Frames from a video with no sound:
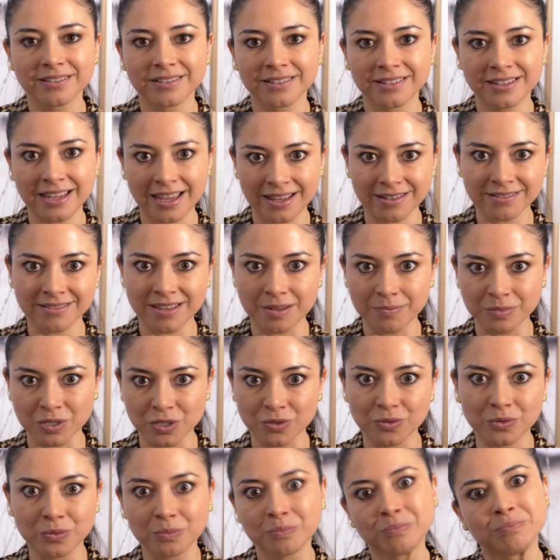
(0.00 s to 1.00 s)
get them
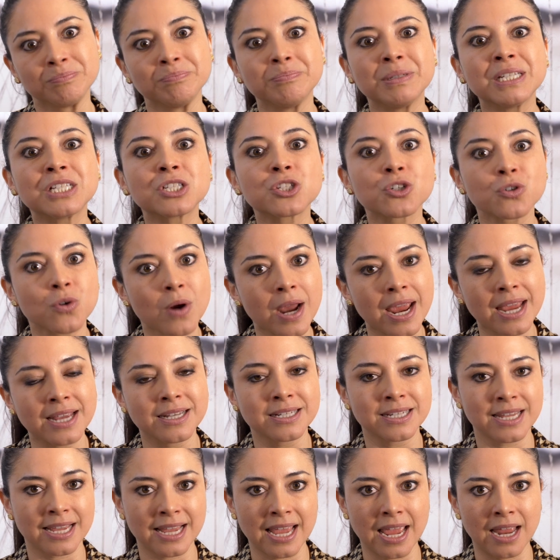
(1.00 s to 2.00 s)
to be
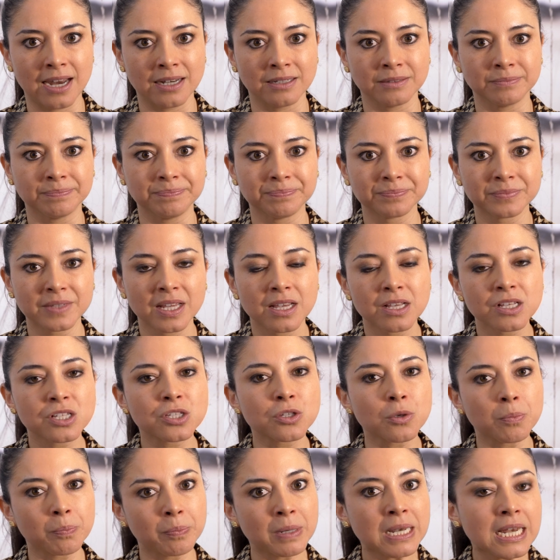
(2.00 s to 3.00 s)
trained again.
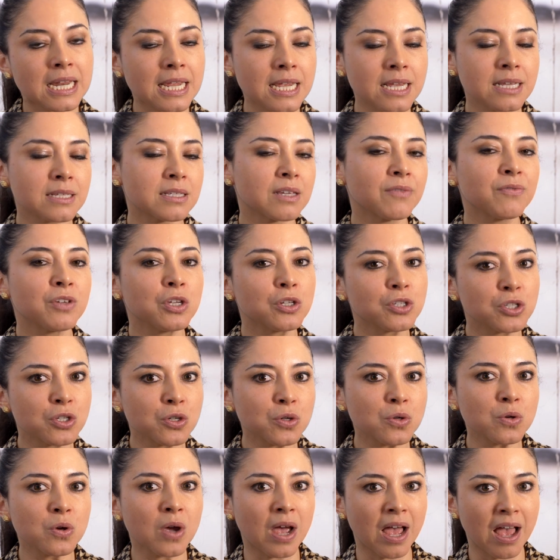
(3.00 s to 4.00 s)
So please, if you
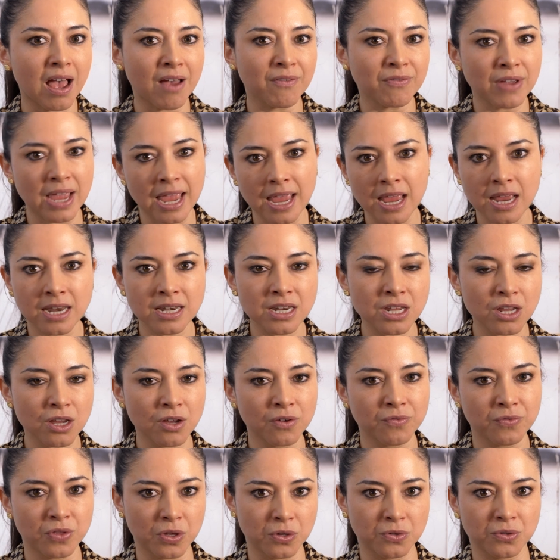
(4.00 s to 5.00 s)
do have any
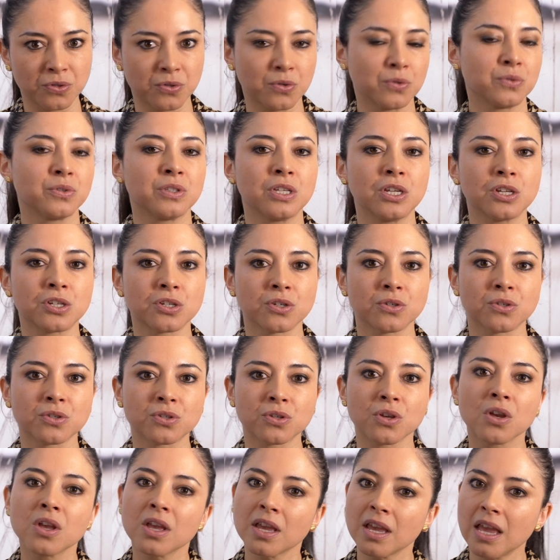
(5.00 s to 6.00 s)
of those
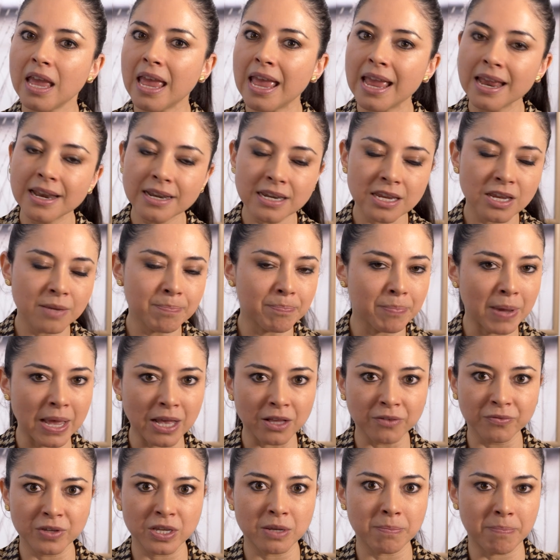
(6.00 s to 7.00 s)
conditions, any
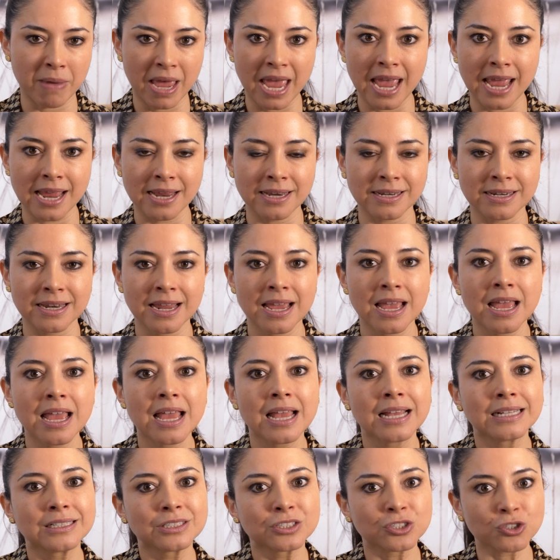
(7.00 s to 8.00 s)
pelvic pain,
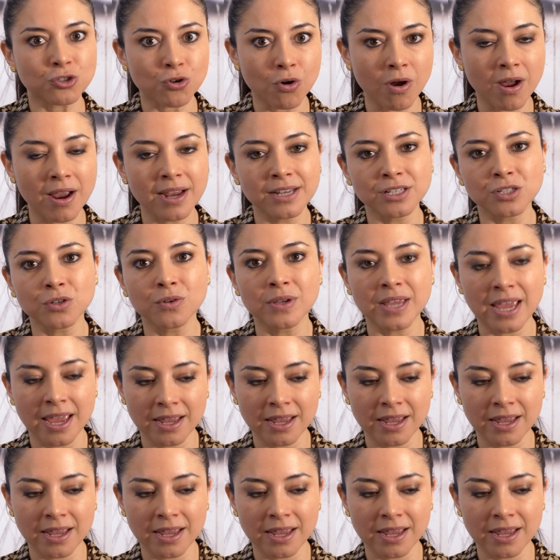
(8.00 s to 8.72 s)
try to